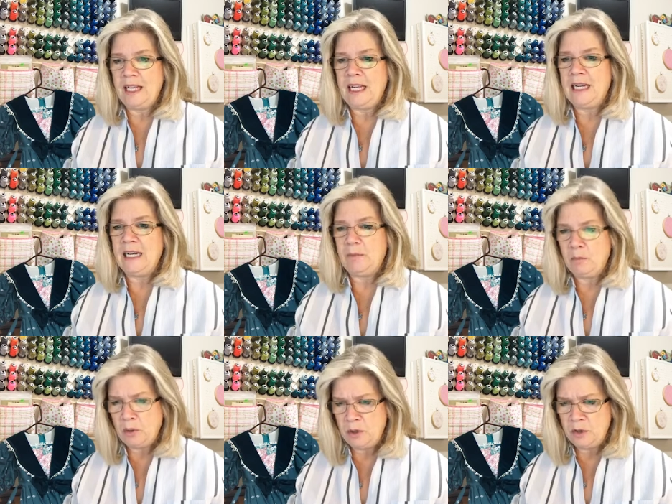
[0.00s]
in an
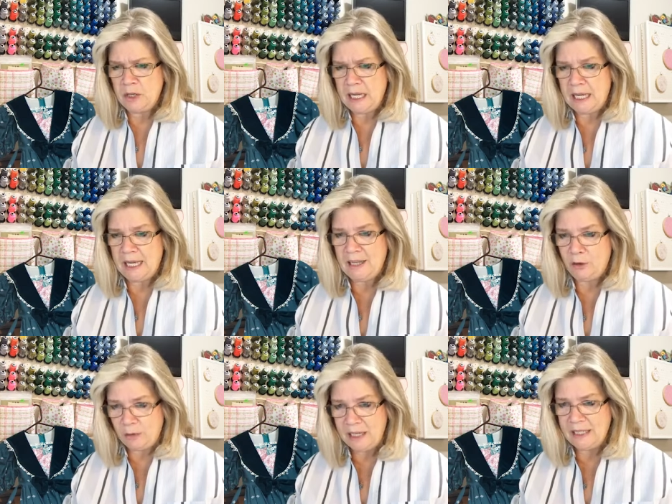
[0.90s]
embroidery ca
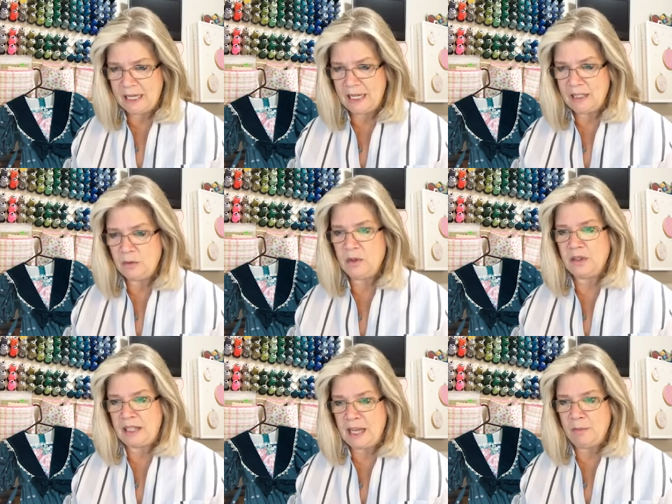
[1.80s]
thread case
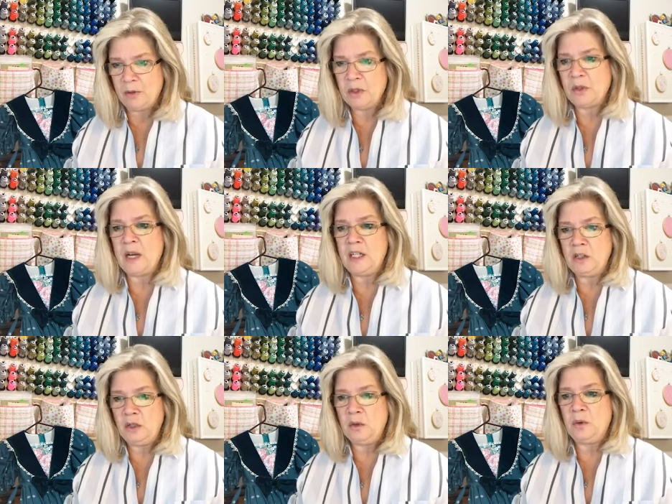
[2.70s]
with labels so I
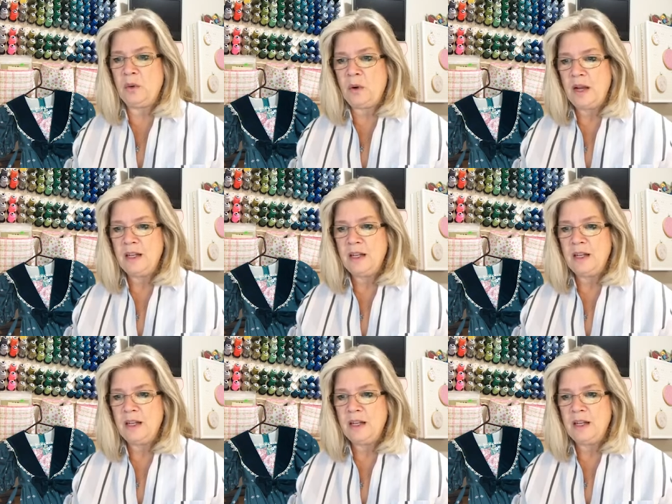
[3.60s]
know